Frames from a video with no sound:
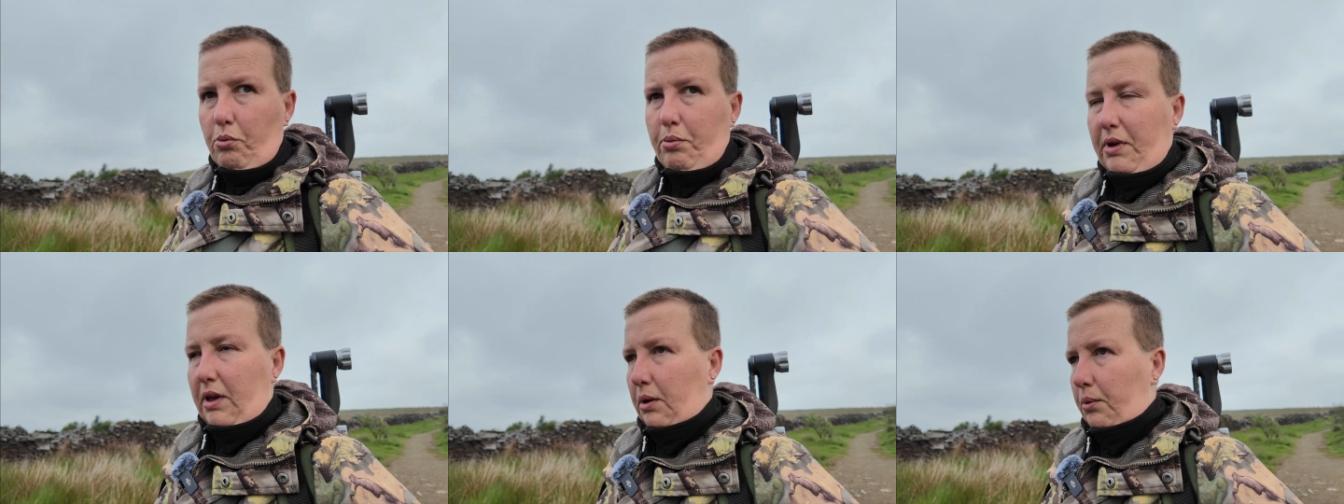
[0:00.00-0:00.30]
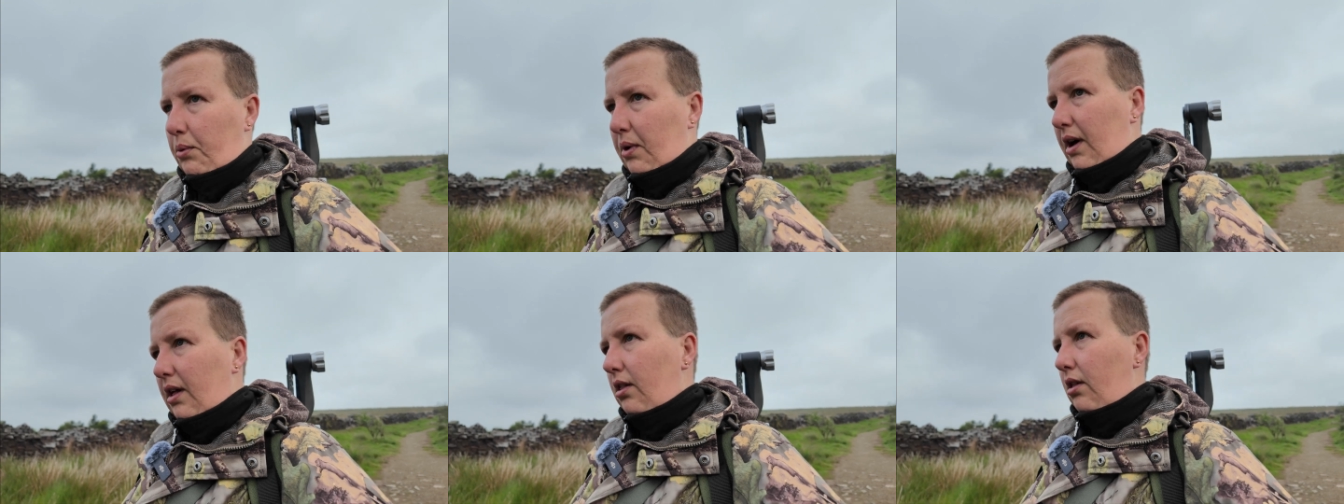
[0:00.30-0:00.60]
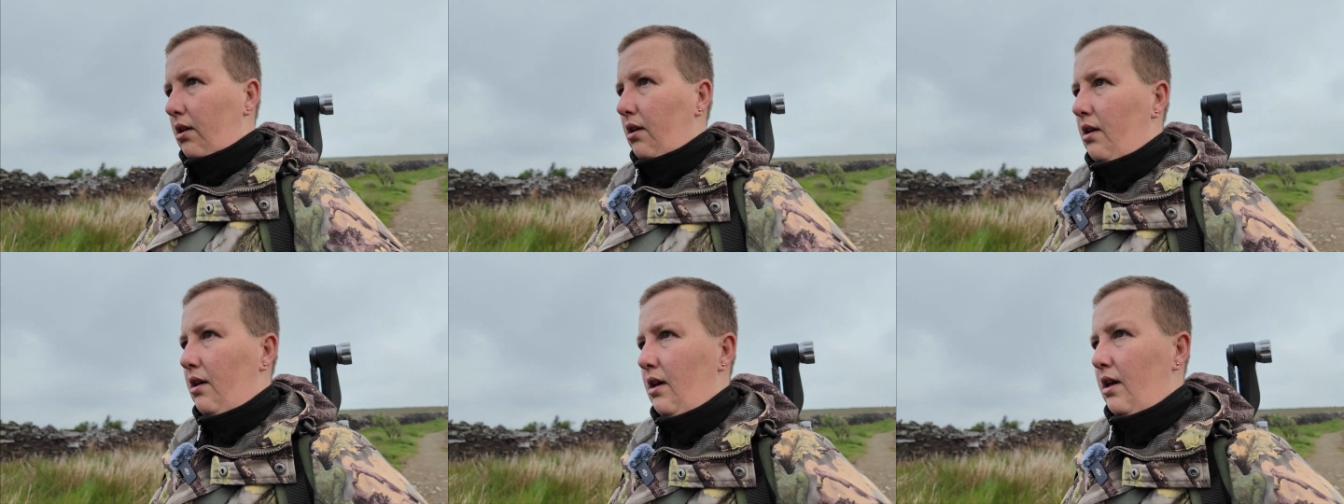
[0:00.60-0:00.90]
being
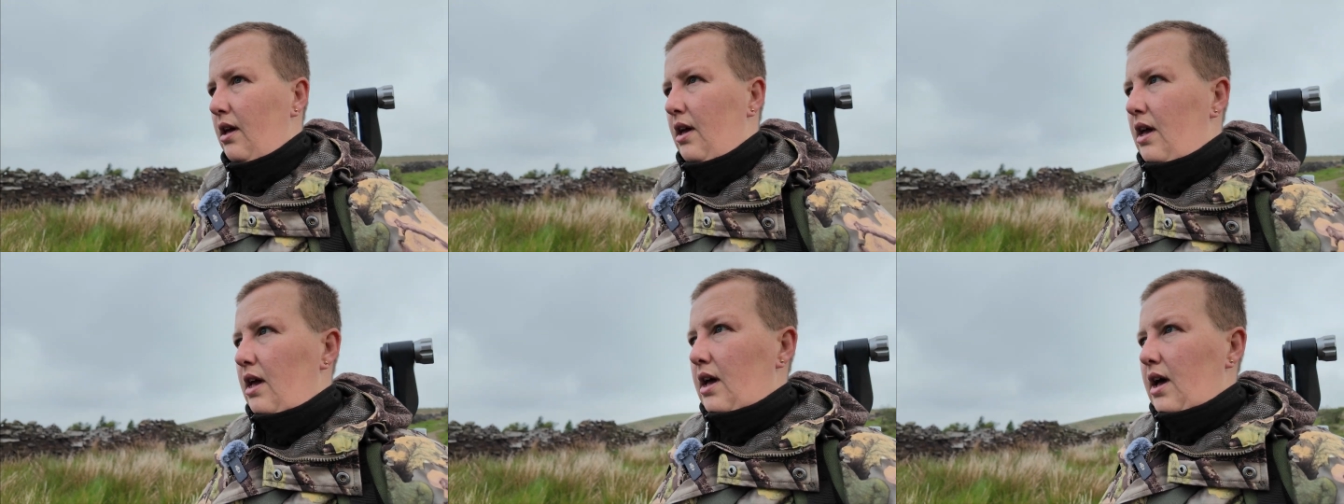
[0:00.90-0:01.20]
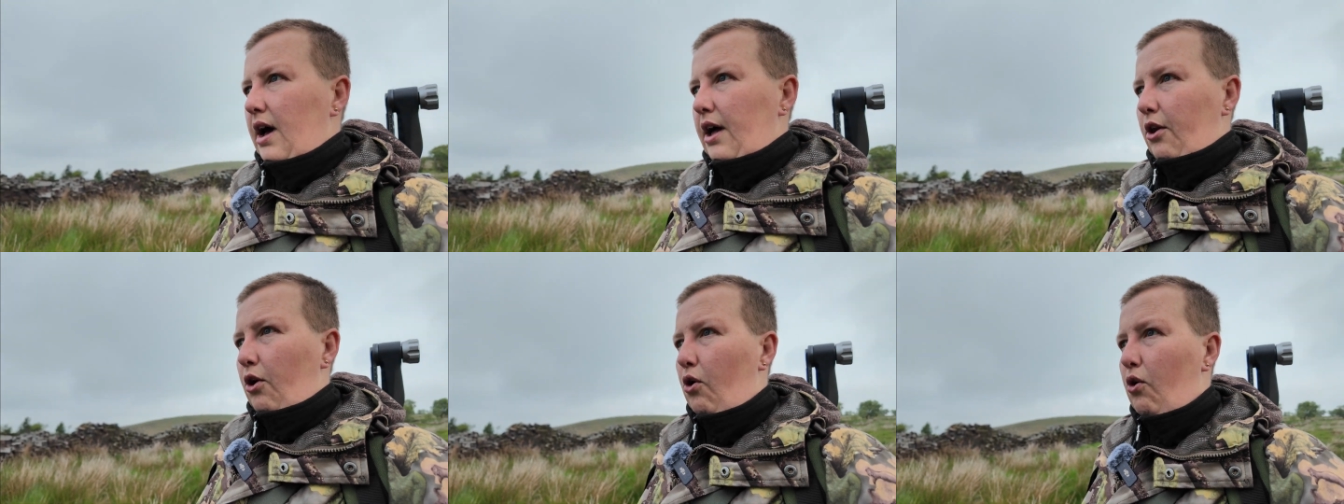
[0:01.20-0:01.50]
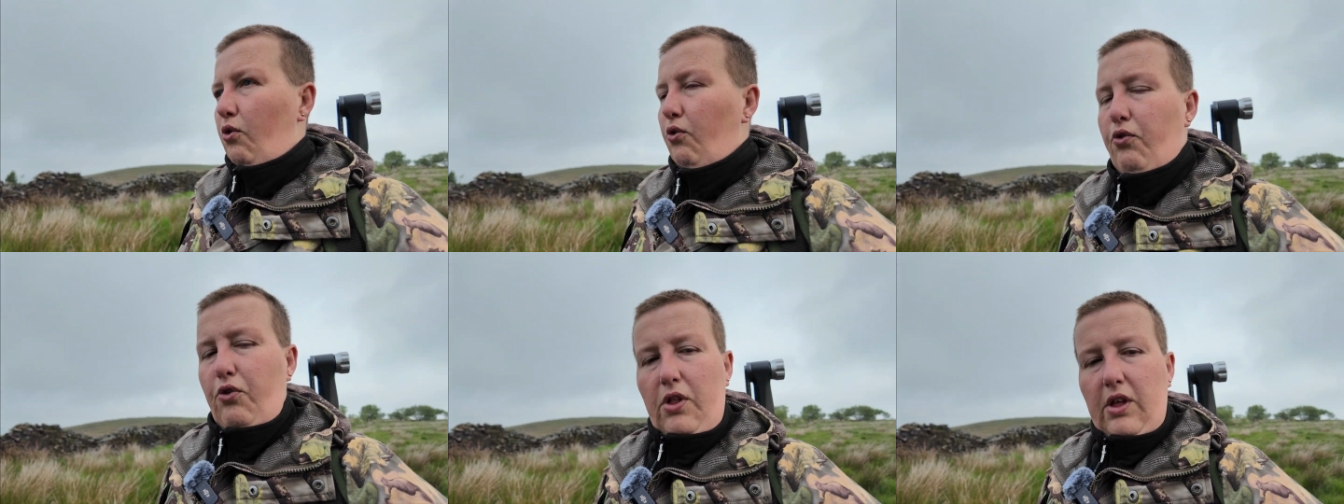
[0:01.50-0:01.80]
well, and
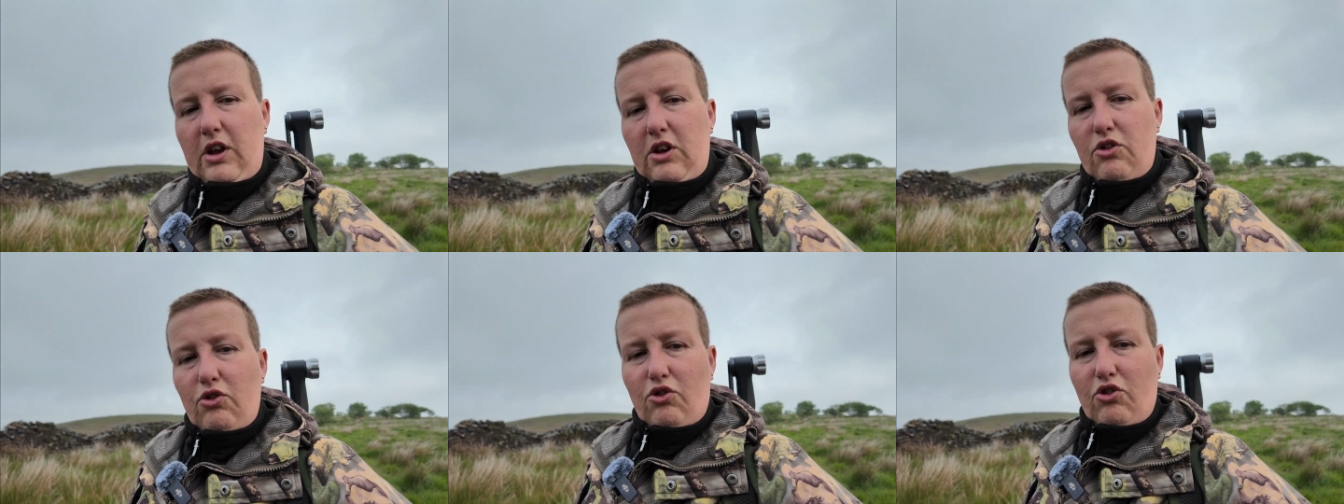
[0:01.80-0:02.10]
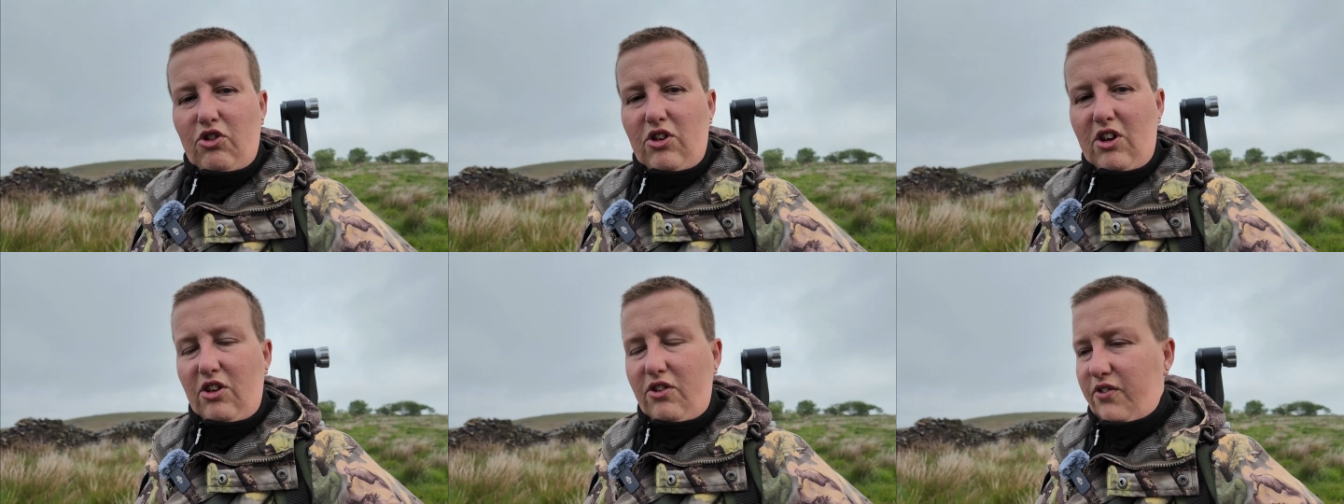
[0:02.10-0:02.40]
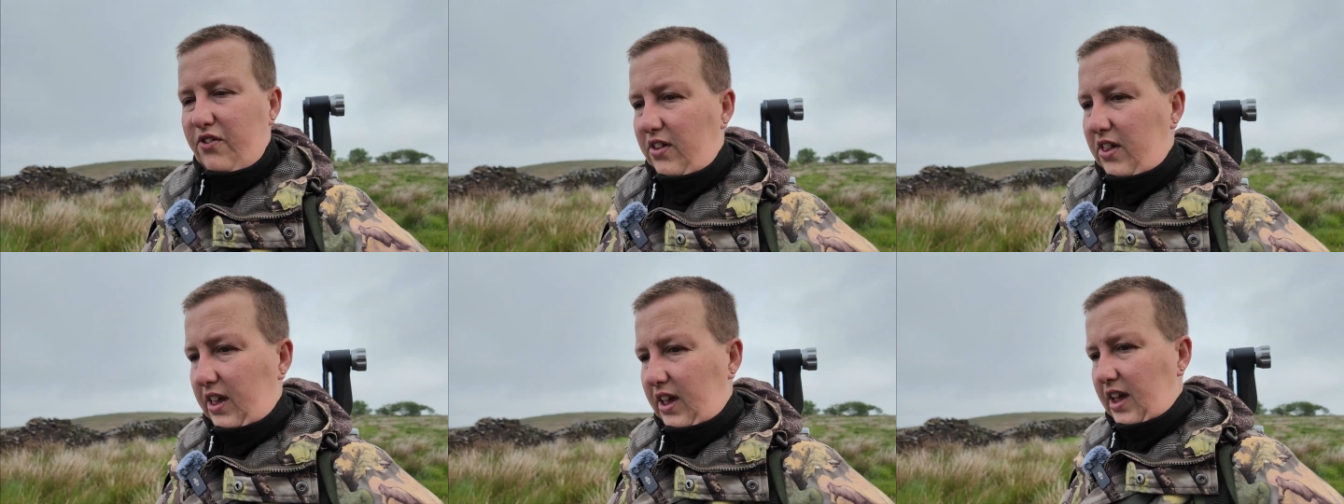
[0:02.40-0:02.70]
hopefully
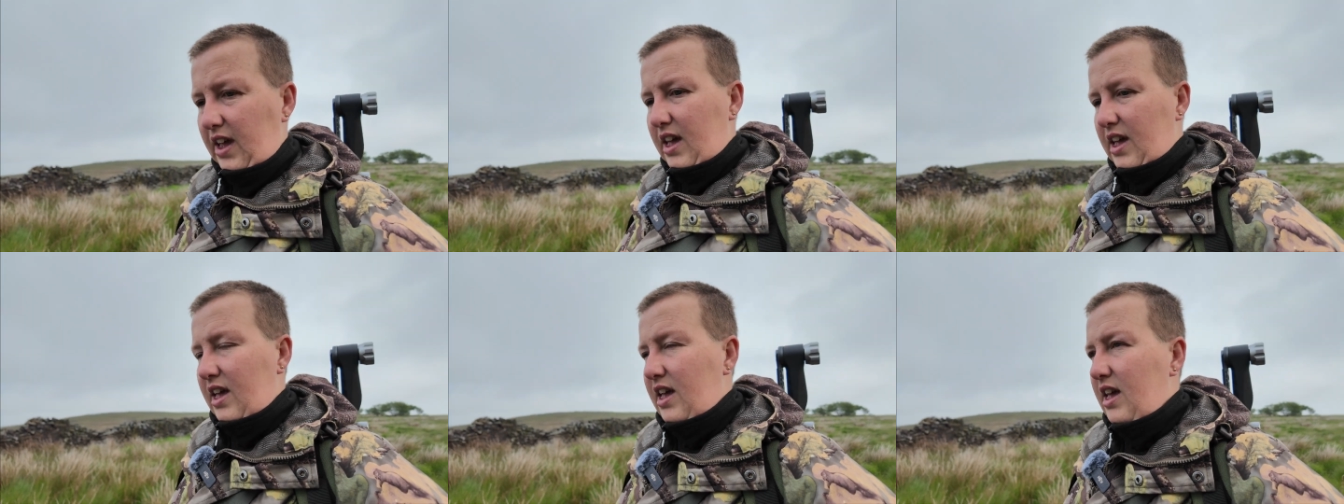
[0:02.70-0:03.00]
successfully